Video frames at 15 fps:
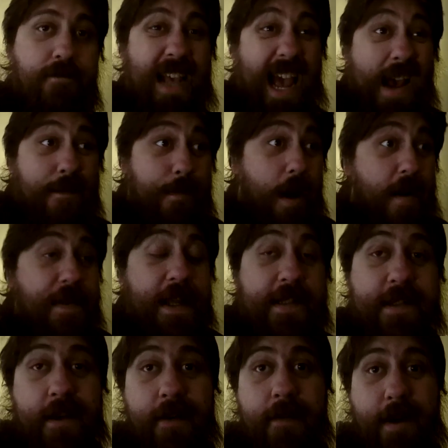Yeah, I think
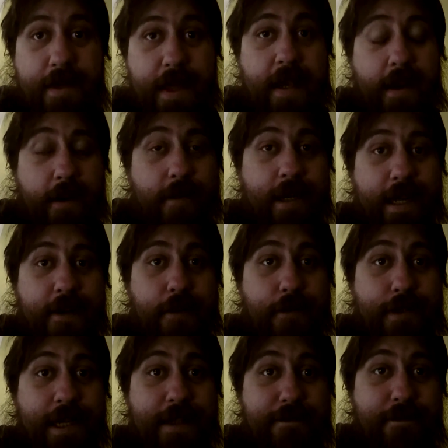so. I think I'll get it all
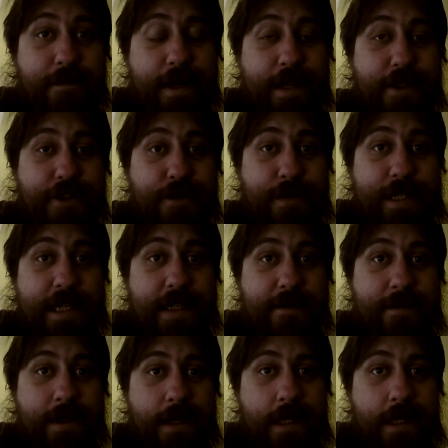done when it should be done.